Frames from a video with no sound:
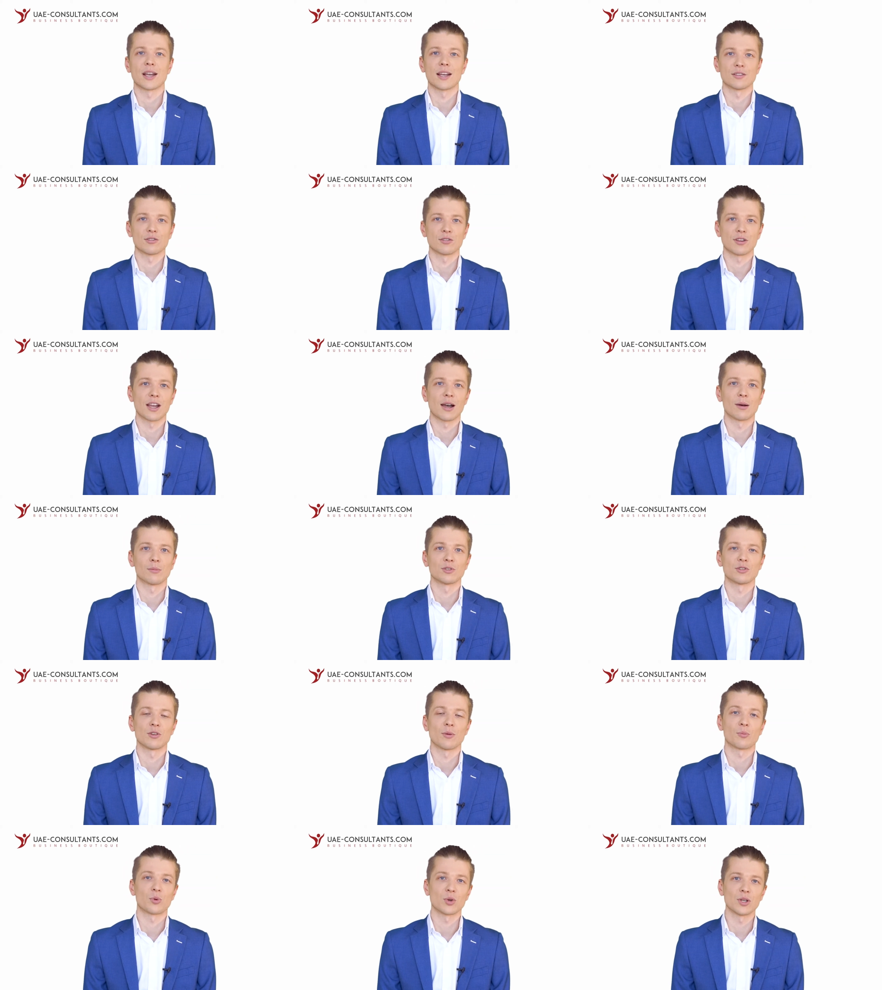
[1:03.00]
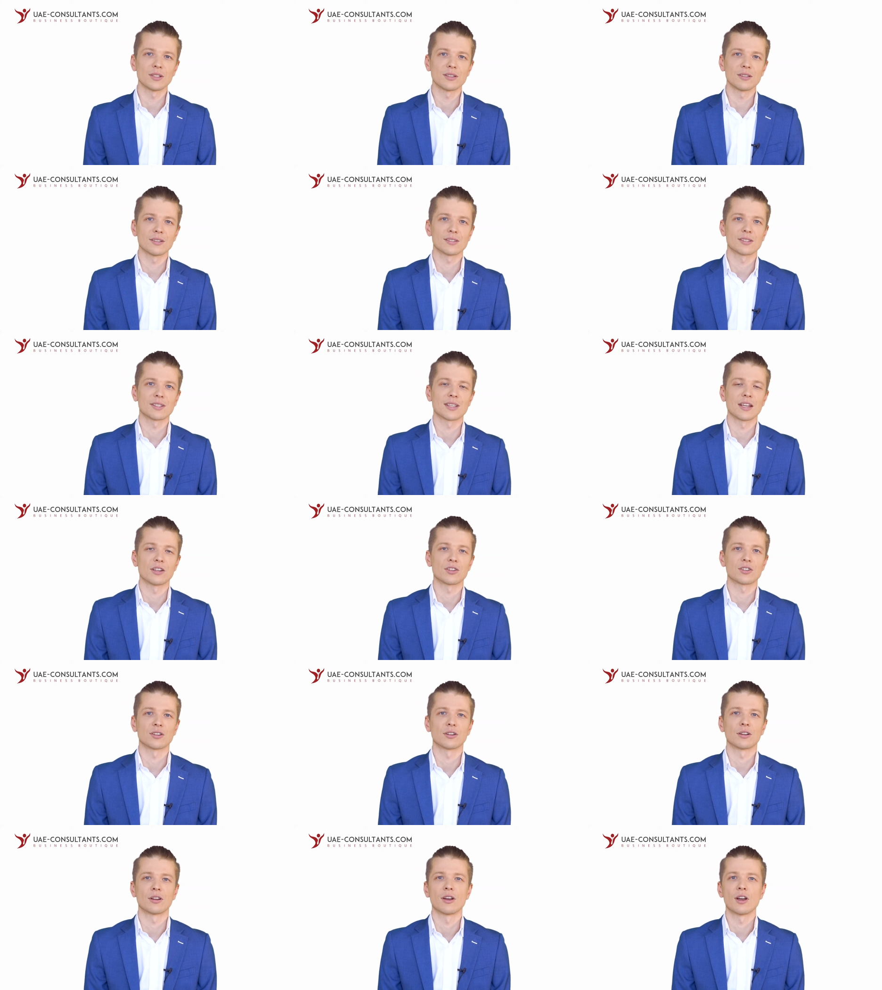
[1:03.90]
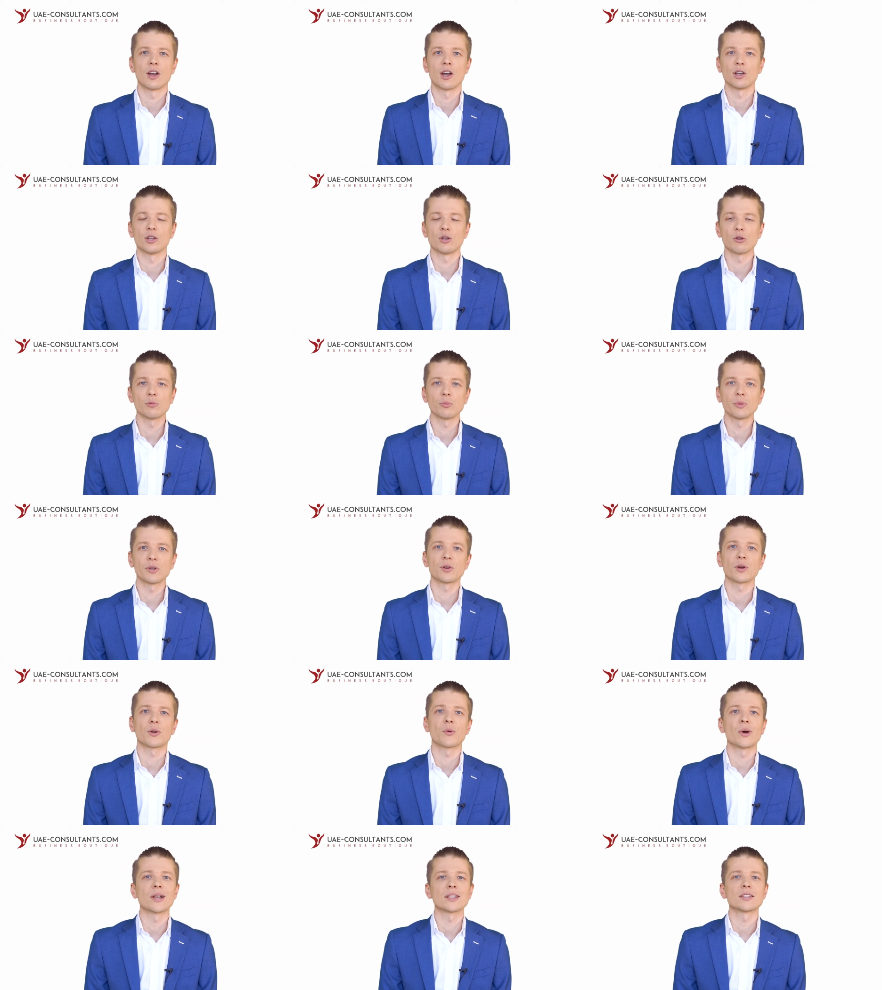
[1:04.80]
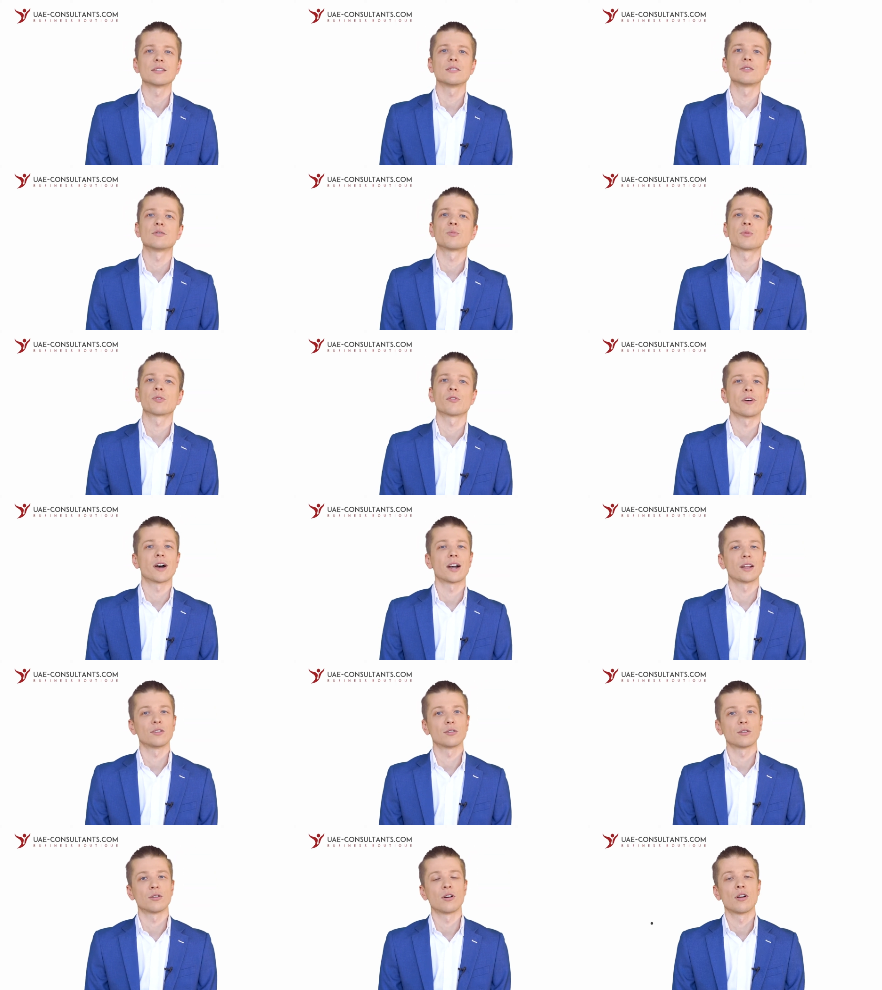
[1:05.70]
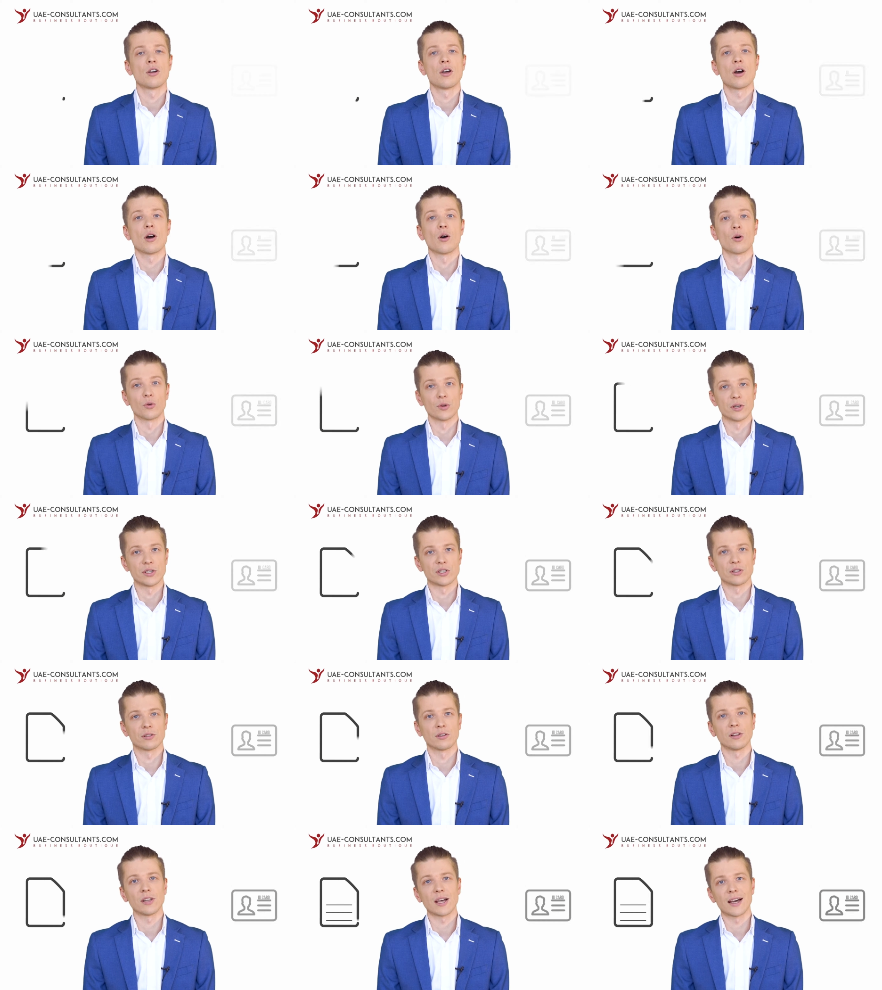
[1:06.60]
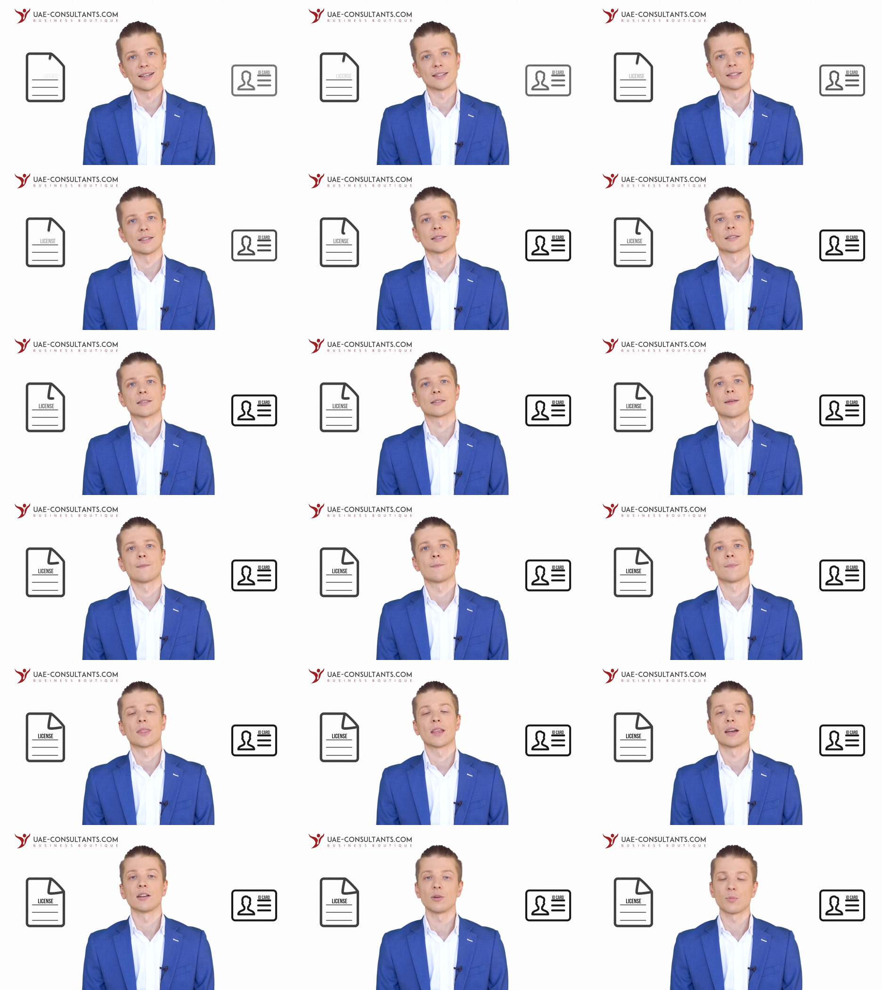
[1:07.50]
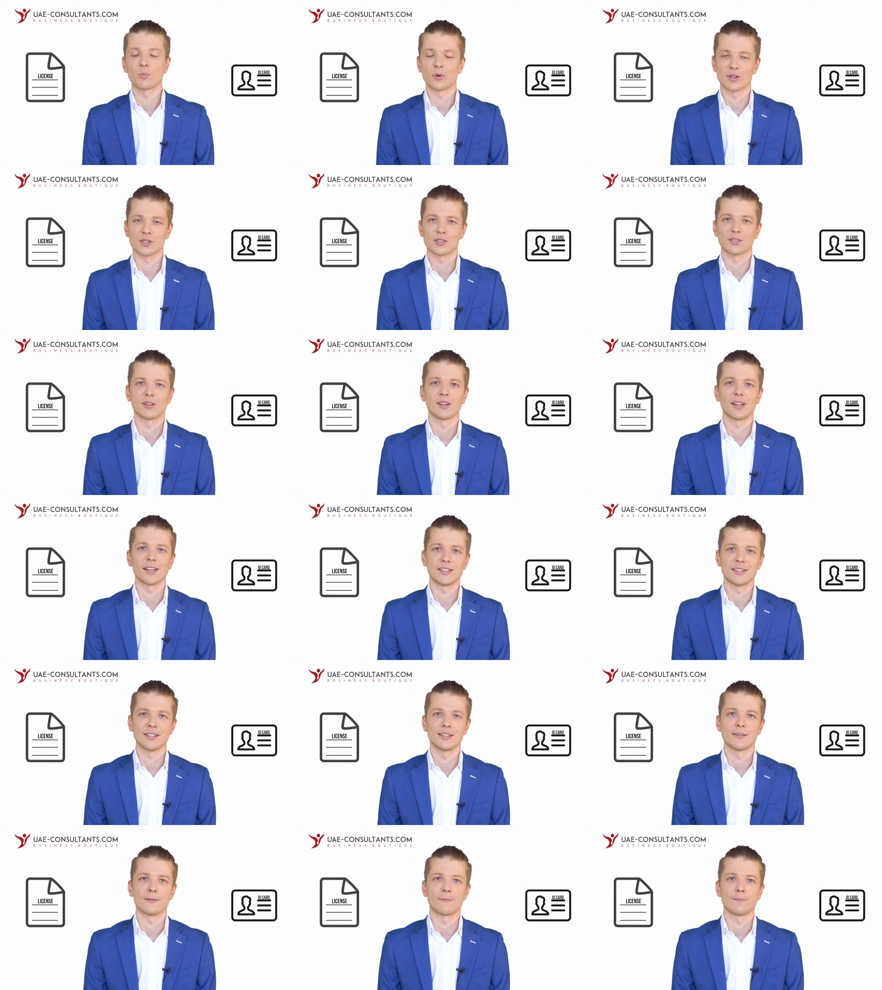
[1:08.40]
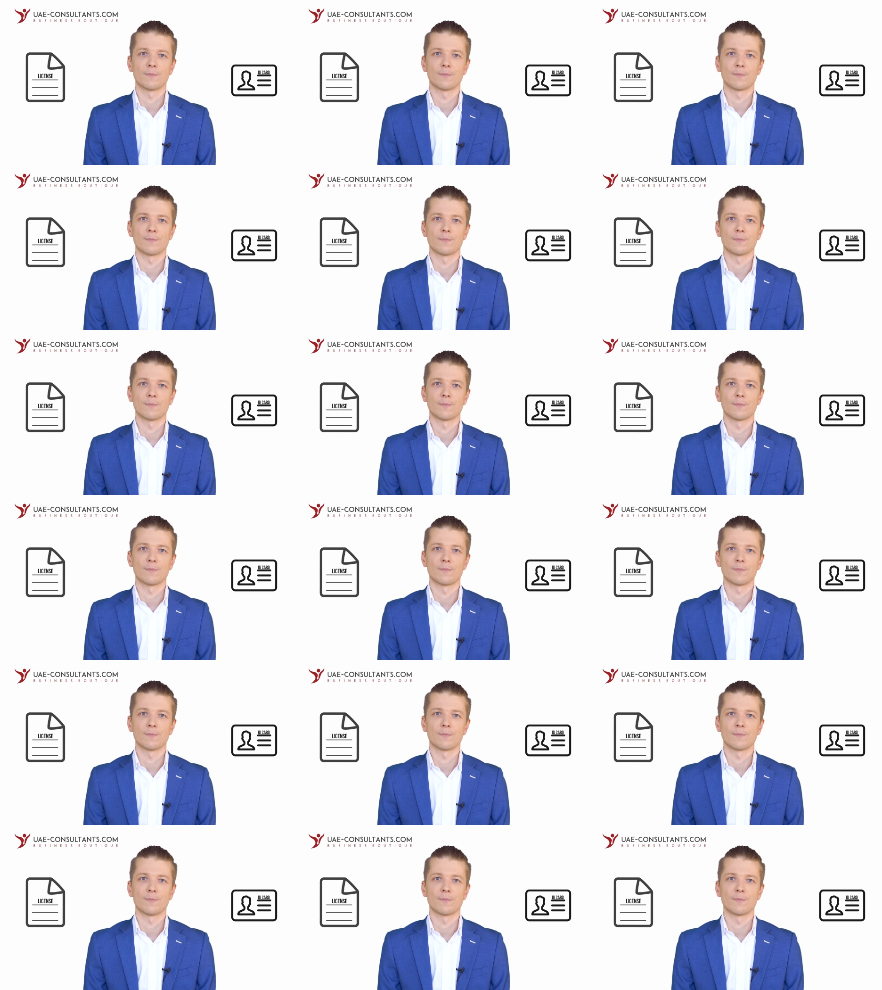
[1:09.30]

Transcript: as you come to a printing station, you'll be requested to provide your original license and your personal ID.